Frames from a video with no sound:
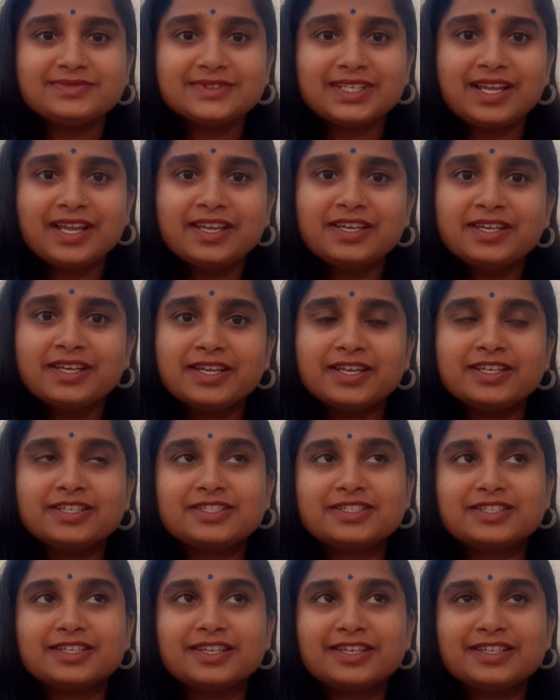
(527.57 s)
and
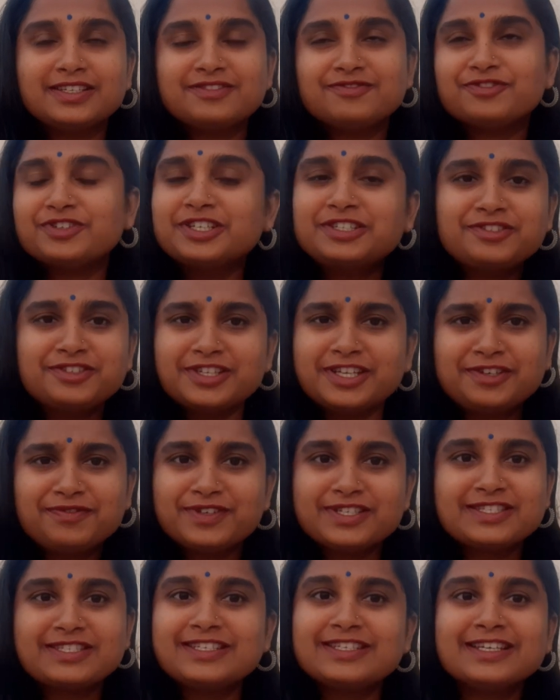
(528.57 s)
it
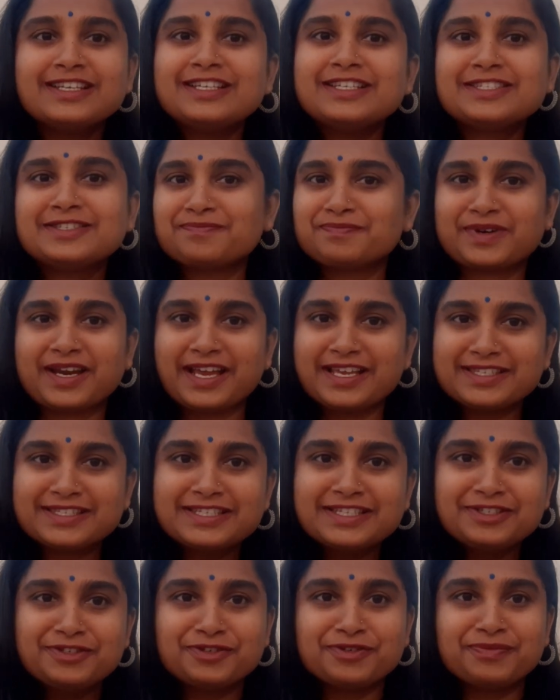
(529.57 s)
was really
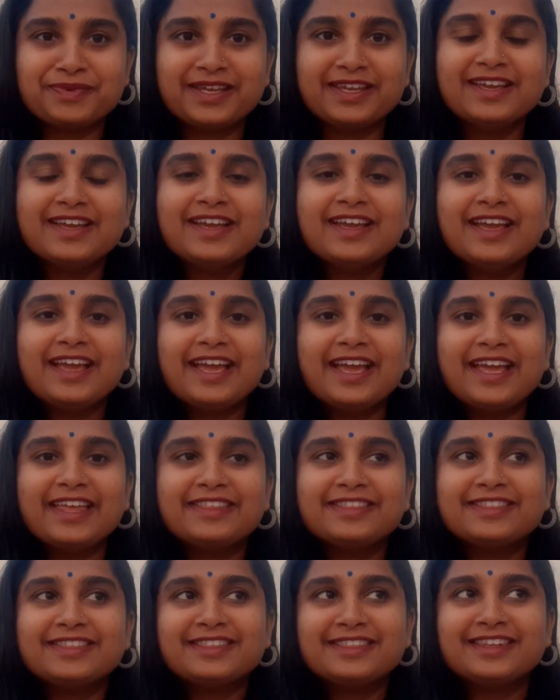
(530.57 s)
surprising to me,
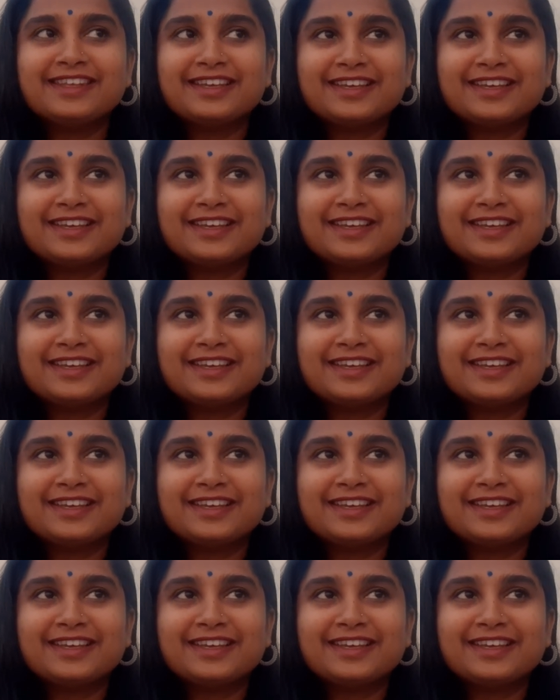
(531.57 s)
and